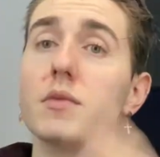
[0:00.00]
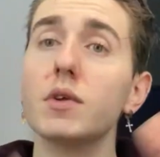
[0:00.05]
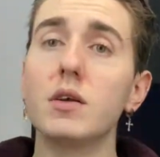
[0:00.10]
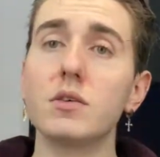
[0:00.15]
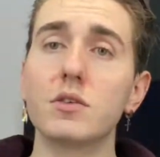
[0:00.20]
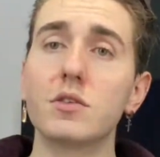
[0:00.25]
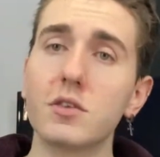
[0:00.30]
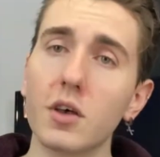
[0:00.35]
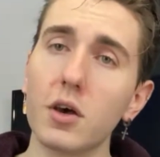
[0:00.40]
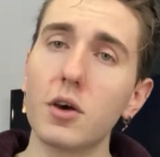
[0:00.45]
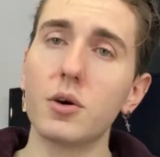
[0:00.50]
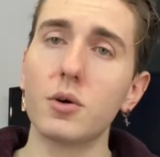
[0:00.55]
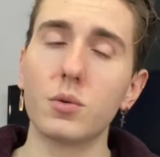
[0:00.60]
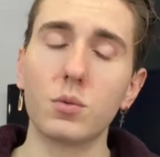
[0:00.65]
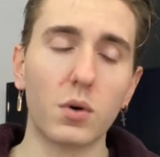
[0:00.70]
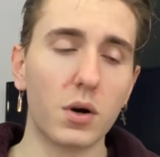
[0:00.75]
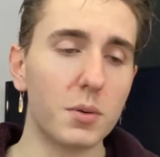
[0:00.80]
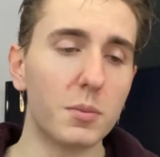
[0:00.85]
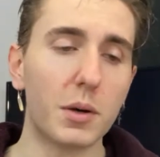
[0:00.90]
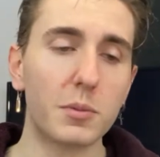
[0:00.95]
So,
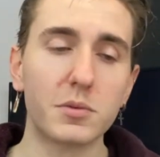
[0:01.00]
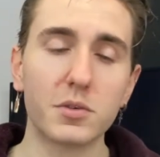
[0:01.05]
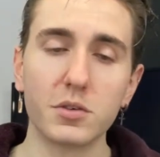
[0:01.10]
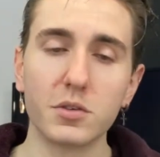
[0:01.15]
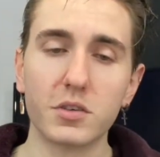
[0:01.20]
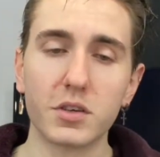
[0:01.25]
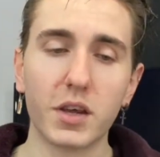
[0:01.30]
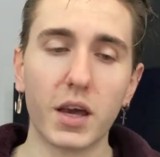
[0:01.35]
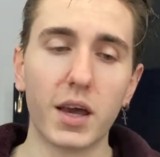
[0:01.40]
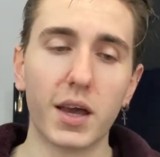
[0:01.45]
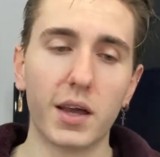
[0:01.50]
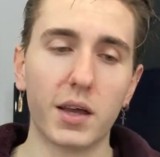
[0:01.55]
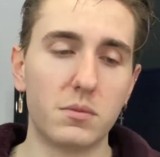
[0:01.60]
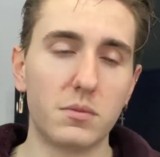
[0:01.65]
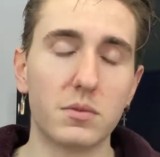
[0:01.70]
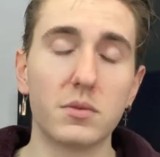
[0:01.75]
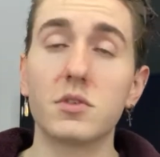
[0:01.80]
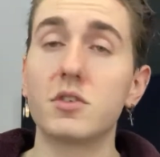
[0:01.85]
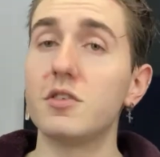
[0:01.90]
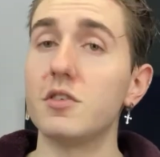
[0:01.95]
what I'm up to today.
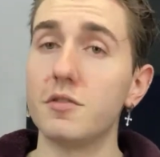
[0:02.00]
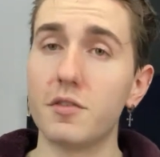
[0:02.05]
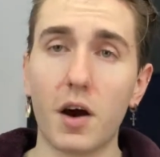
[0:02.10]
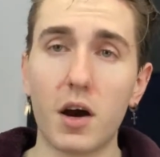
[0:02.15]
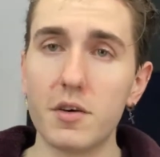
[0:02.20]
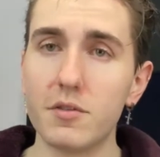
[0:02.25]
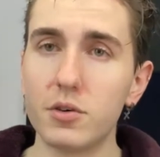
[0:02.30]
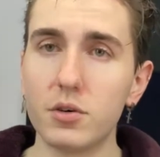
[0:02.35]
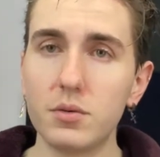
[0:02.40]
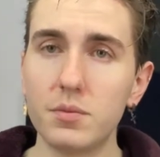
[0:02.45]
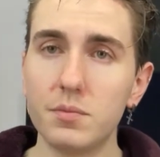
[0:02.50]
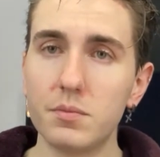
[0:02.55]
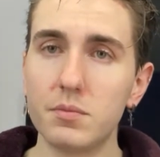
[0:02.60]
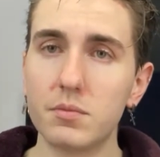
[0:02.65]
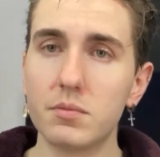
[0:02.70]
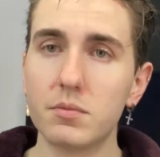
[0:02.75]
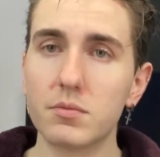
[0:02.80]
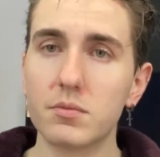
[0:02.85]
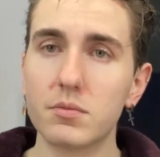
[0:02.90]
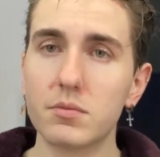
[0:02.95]
Survival
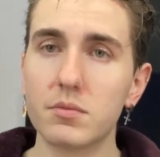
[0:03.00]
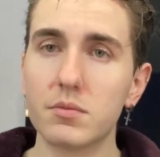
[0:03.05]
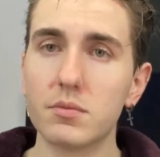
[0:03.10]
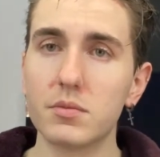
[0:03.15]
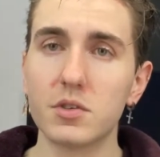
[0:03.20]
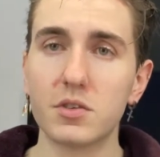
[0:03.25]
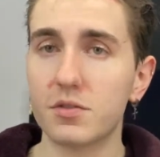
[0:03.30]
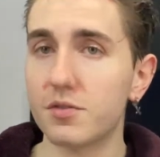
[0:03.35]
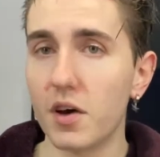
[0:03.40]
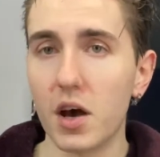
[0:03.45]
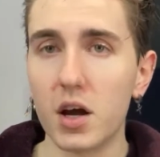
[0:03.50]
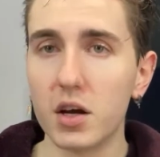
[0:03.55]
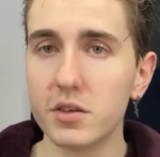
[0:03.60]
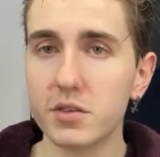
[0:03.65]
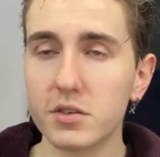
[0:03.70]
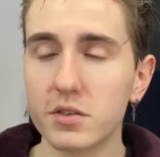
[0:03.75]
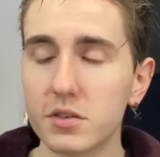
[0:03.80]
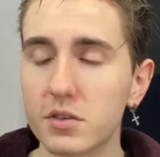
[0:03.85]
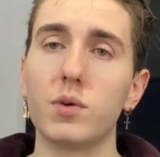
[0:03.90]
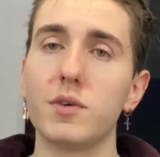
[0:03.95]
is
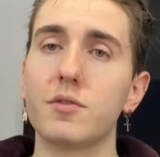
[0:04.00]
first.